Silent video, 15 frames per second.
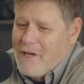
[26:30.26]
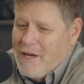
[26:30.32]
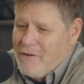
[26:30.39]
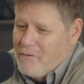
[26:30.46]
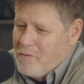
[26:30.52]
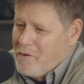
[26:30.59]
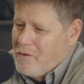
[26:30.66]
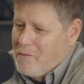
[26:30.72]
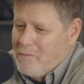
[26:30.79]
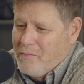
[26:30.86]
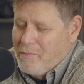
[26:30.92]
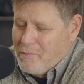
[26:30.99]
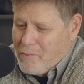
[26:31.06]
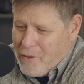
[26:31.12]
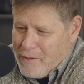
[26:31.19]
guys were
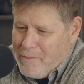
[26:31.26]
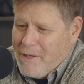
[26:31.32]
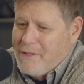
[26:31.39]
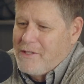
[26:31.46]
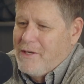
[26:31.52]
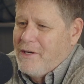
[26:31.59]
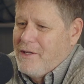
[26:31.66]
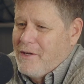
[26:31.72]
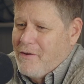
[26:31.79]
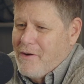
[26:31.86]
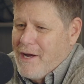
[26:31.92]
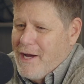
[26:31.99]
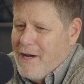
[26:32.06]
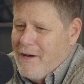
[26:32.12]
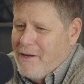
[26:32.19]
pretty much on the
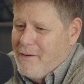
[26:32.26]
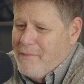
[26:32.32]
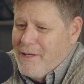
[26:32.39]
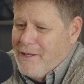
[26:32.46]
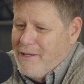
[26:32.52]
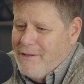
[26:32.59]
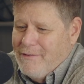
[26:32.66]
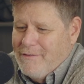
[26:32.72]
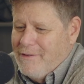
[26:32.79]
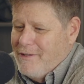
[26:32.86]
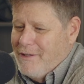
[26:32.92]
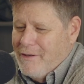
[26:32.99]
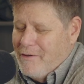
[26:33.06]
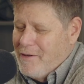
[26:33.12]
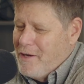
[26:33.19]
ground. I
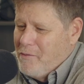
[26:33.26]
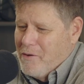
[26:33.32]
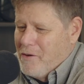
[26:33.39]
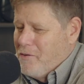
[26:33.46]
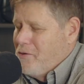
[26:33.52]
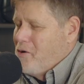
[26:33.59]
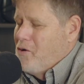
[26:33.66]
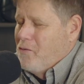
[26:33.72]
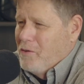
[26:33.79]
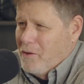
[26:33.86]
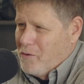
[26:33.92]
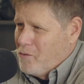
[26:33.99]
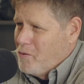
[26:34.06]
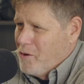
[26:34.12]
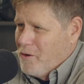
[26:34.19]
mean, they were in their own
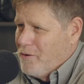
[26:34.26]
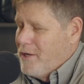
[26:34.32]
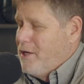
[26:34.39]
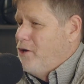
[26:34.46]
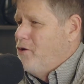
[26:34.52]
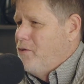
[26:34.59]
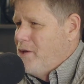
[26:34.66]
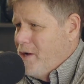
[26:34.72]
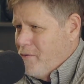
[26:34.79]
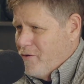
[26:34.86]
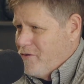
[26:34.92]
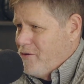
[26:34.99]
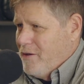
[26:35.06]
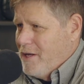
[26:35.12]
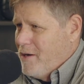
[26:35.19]
little world. They knew they
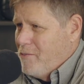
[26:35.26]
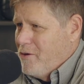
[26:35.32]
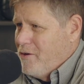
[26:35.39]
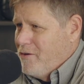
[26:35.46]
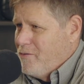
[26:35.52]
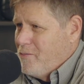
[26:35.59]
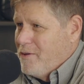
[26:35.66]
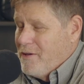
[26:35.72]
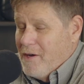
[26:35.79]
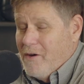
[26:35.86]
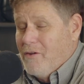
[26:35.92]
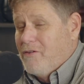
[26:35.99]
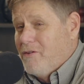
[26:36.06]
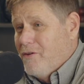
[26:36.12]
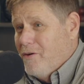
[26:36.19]
were celebrities, but they
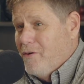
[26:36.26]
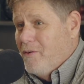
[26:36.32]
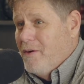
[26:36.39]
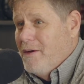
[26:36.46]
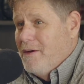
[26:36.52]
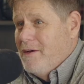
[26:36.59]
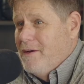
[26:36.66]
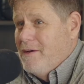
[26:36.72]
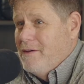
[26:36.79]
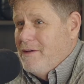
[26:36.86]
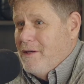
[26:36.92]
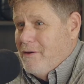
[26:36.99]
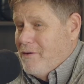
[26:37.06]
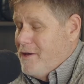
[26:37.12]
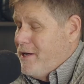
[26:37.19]
also,
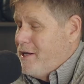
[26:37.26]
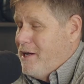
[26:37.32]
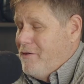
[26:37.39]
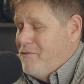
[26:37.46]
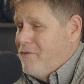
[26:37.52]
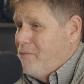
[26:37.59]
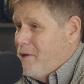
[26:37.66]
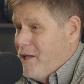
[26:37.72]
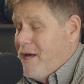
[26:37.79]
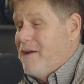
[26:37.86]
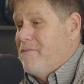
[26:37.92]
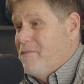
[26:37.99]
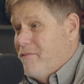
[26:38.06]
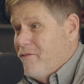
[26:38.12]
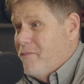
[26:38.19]
they came from, a
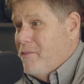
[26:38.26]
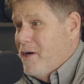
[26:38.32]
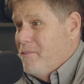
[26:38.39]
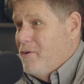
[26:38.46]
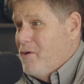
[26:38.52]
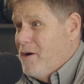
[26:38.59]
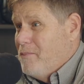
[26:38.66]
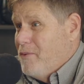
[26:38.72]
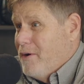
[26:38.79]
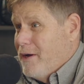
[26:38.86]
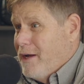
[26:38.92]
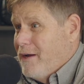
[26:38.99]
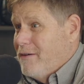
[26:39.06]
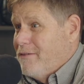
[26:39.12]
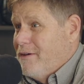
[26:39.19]
lot of them from humble
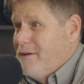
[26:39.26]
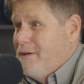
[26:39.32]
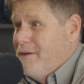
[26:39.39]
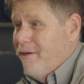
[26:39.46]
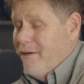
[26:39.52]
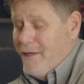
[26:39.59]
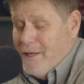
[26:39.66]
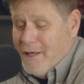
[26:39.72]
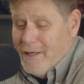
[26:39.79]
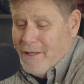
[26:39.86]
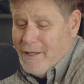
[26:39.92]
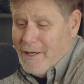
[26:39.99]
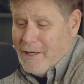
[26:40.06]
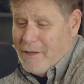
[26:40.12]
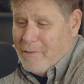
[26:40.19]
upbringings. Yeah.
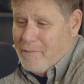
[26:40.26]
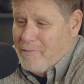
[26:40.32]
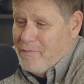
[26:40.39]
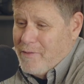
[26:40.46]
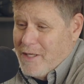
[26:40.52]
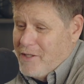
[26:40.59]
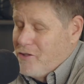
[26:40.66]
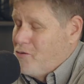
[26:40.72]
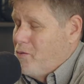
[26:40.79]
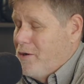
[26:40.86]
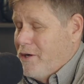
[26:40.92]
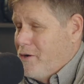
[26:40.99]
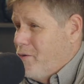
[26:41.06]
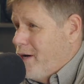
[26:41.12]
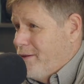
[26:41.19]
And they just
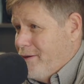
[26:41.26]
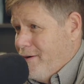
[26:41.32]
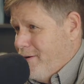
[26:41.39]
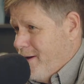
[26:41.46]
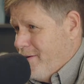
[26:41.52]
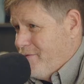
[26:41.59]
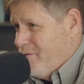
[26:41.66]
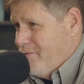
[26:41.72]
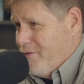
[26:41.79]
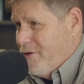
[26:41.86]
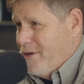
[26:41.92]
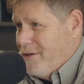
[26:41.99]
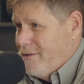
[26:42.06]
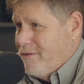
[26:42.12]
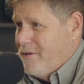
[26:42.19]
wanted to go out there and have some
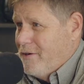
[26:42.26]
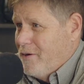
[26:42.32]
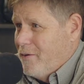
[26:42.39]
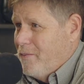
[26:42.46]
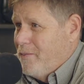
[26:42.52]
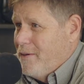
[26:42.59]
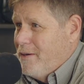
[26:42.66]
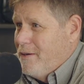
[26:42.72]
fun. So,